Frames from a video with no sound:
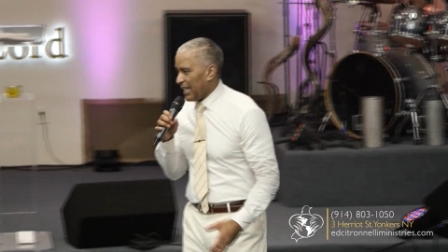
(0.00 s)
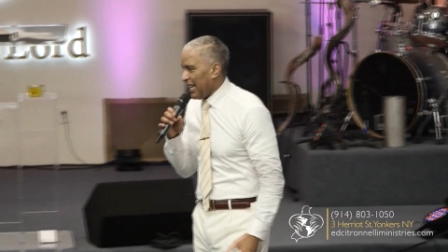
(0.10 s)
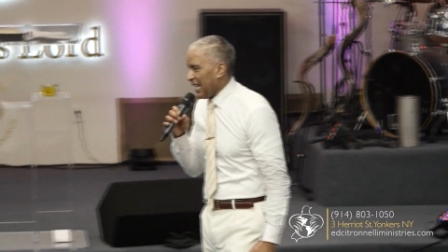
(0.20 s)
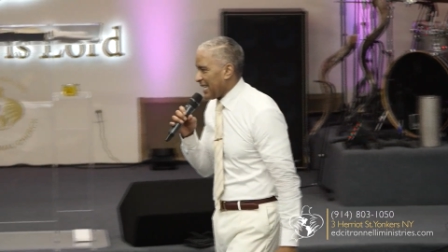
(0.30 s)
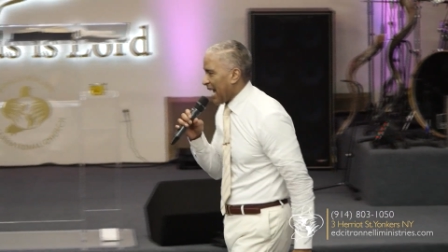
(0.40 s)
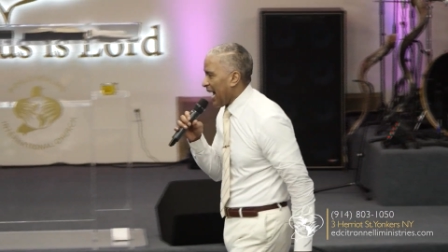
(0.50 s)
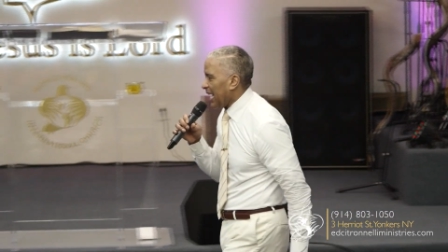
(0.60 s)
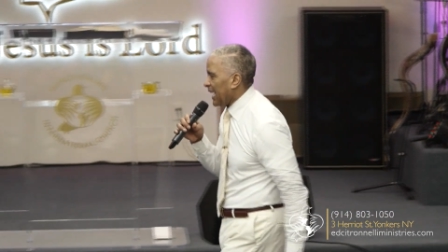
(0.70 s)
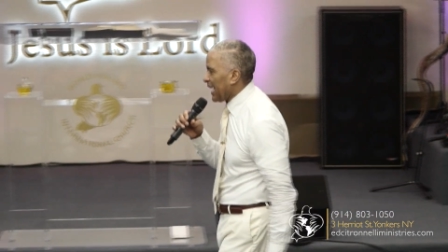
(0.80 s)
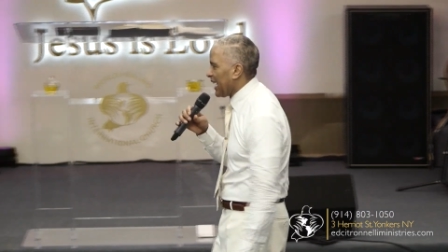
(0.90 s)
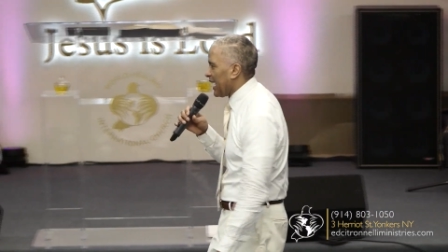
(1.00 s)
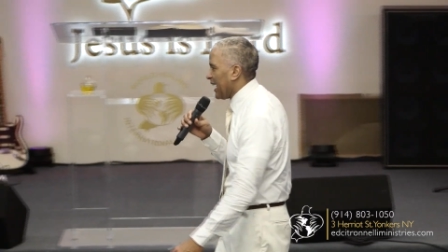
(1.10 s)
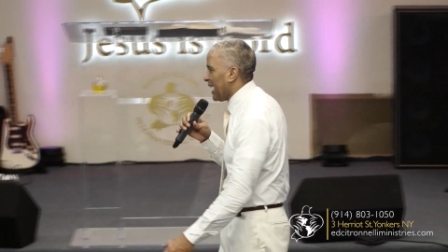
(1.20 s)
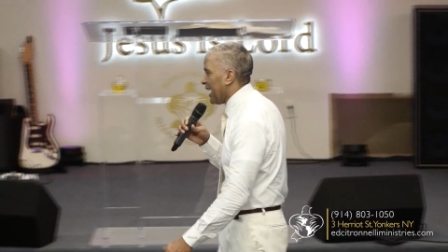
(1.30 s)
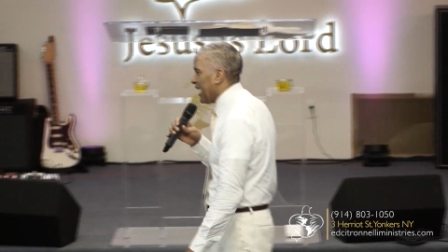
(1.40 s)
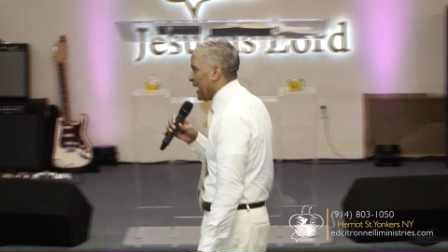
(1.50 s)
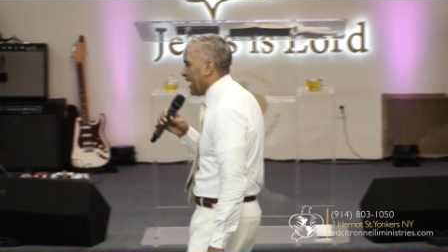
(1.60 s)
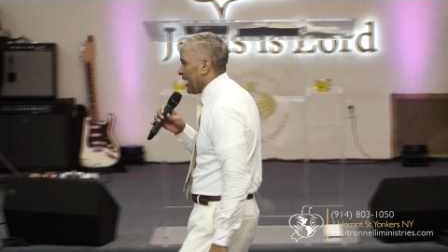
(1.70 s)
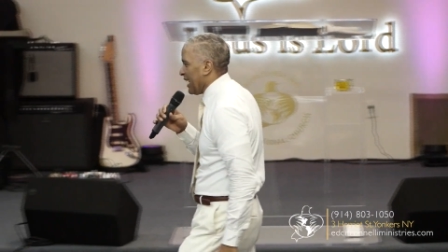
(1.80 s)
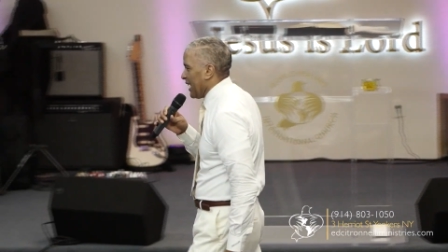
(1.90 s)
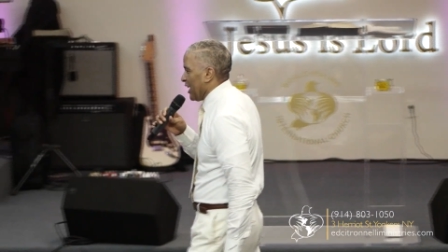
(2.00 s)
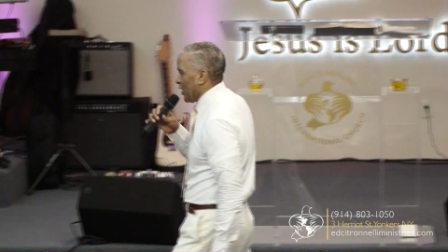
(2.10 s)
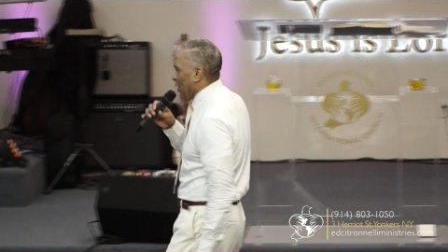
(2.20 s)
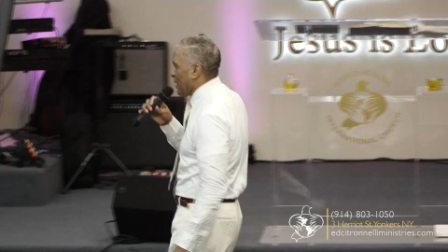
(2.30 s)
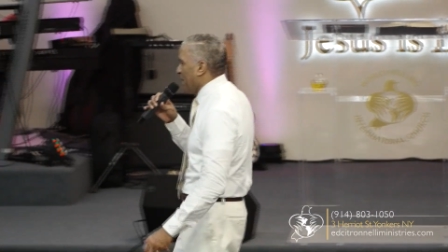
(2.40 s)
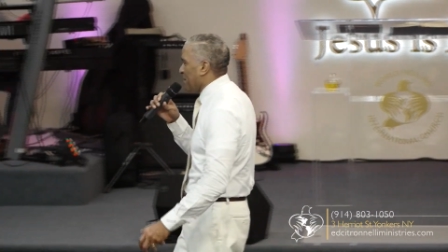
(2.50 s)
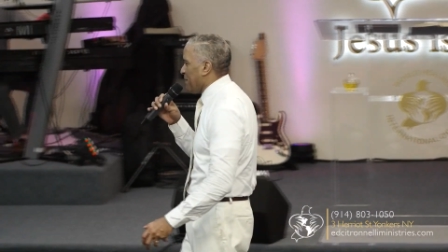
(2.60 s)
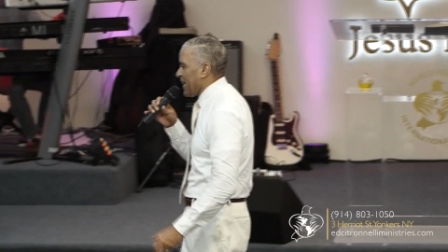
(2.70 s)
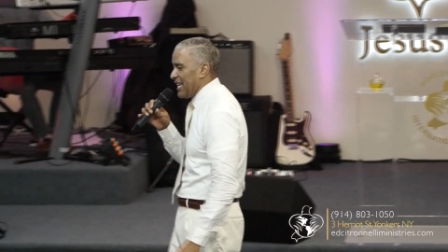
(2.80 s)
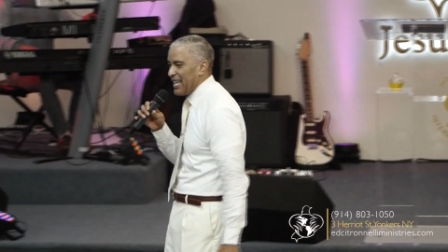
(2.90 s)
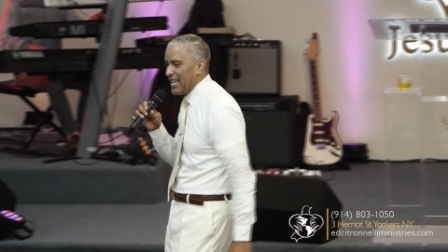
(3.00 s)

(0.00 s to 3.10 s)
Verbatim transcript: It is I. You remember me?